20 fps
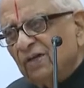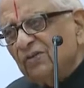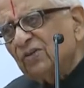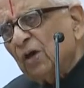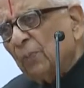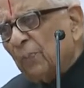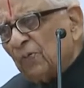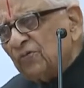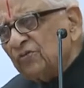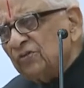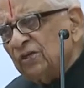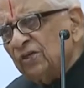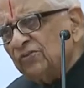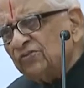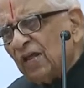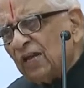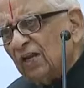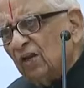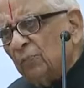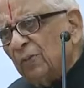Supposing he
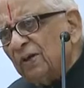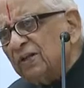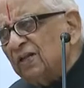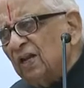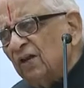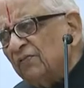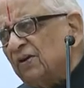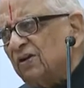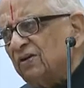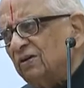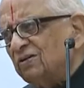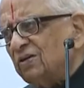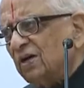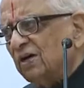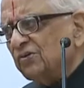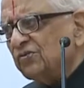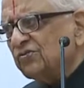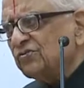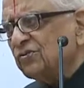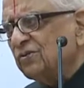is alive but he never
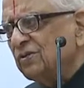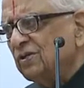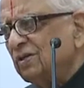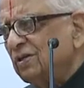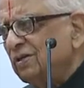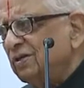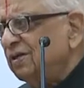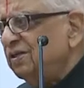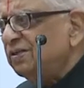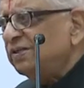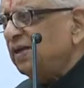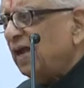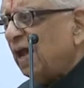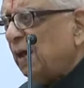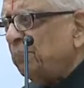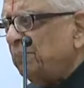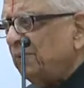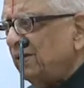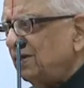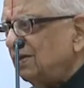returns. Is she
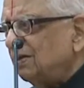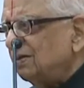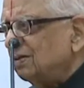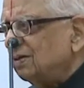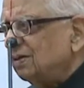happy?